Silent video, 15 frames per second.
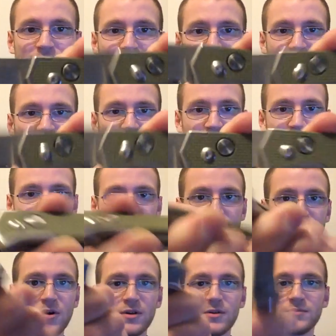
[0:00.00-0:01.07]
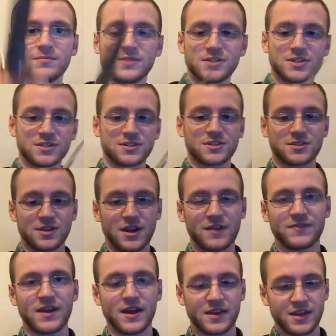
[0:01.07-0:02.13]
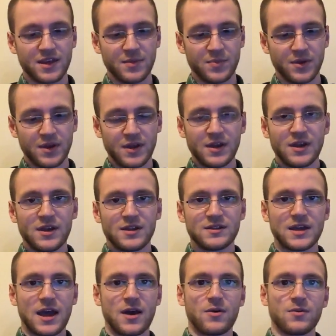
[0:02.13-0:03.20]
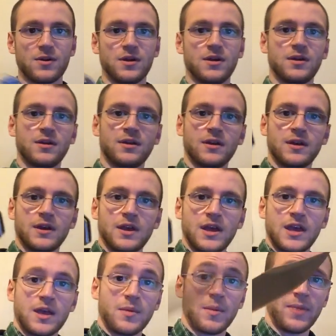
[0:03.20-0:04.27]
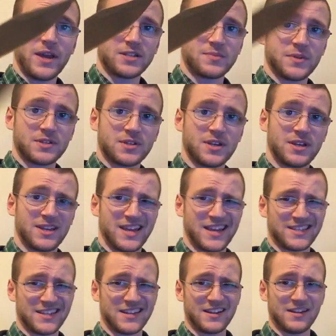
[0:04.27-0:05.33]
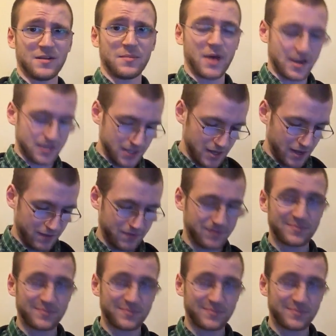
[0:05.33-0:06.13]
This is a Ganzo Auto. This is the knife that I keep down in my basement in case I need an unboxing knife.